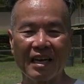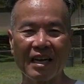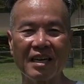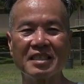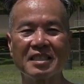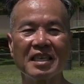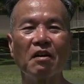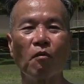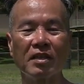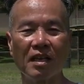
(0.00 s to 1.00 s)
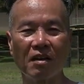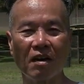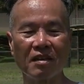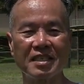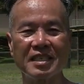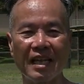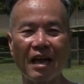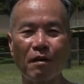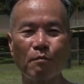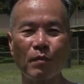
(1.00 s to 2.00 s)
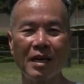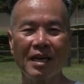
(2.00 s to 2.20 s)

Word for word: And it's what they call STEM,